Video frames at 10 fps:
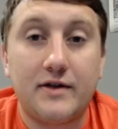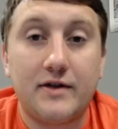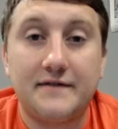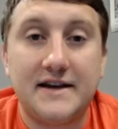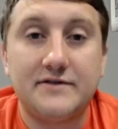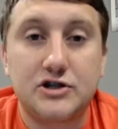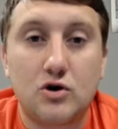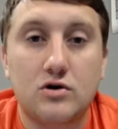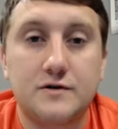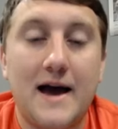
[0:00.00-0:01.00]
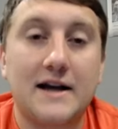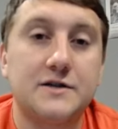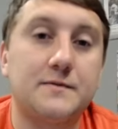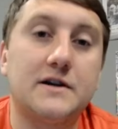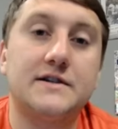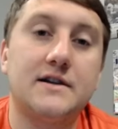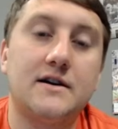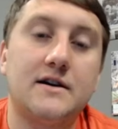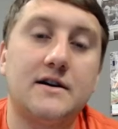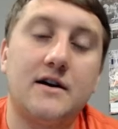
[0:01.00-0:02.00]
have seven starters back, just
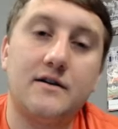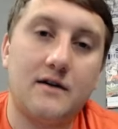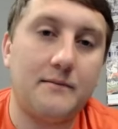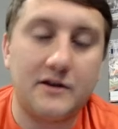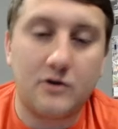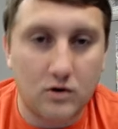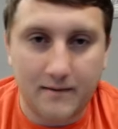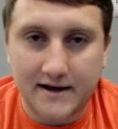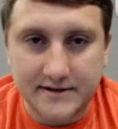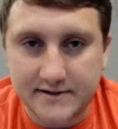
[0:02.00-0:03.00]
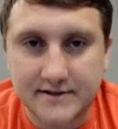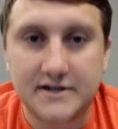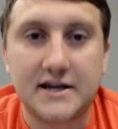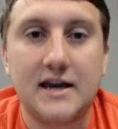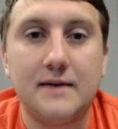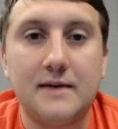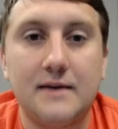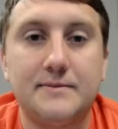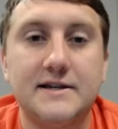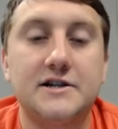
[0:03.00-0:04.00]
because, the quarterback is such a key
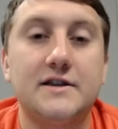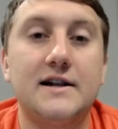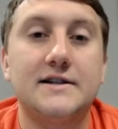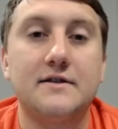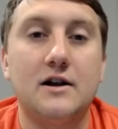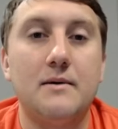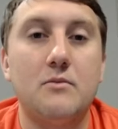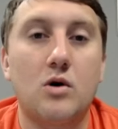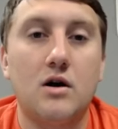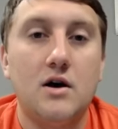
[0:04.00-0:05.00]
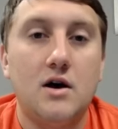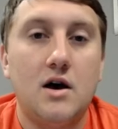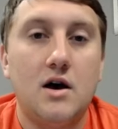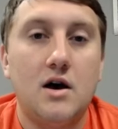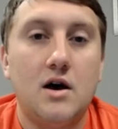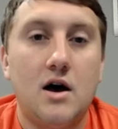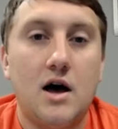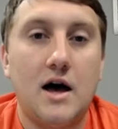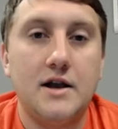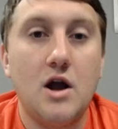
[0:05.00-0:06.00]
position that it's a little bit more
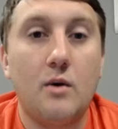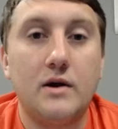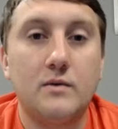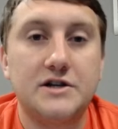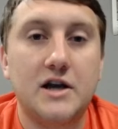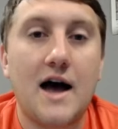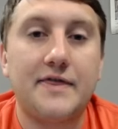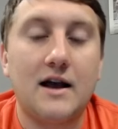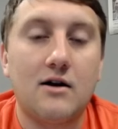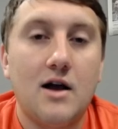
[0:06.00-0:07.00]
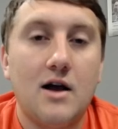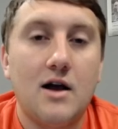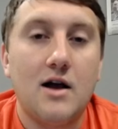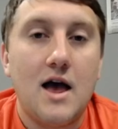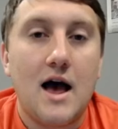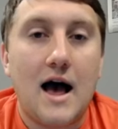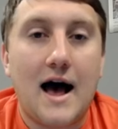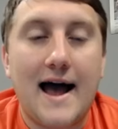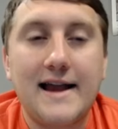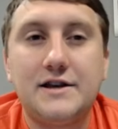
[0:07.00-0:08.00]
knowing what you got there.
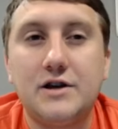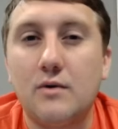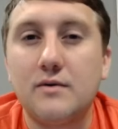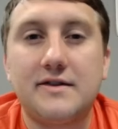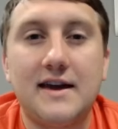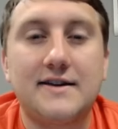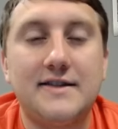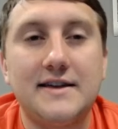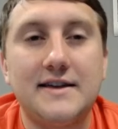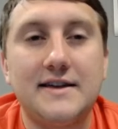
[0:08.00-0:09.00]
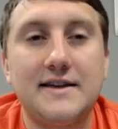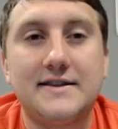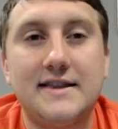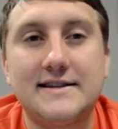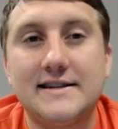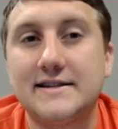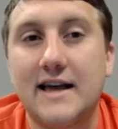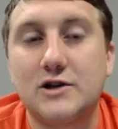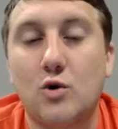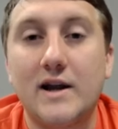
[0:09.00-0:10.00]
I don't think that this is
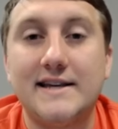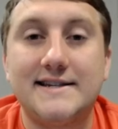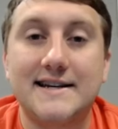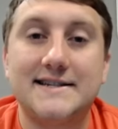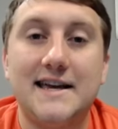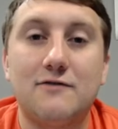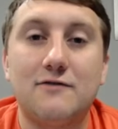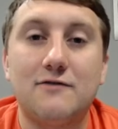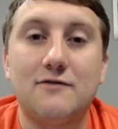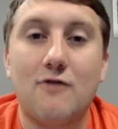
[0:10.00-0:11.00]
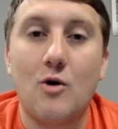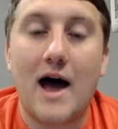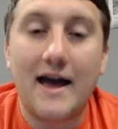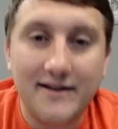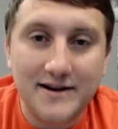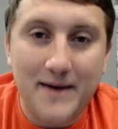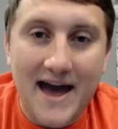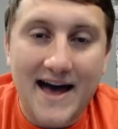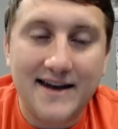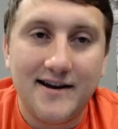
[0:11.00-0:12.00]
like 2016 Rhode Island
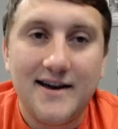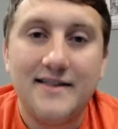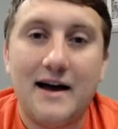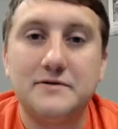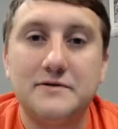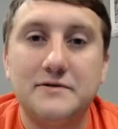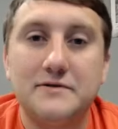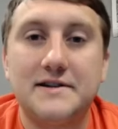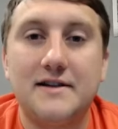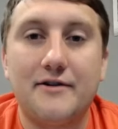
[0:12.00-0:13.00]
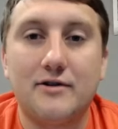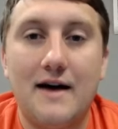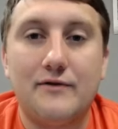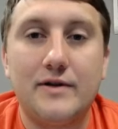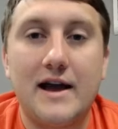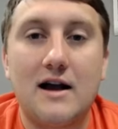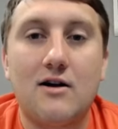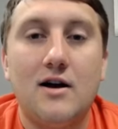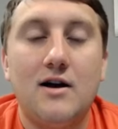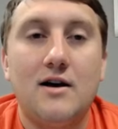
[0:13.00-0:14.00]
bad. That was another level there,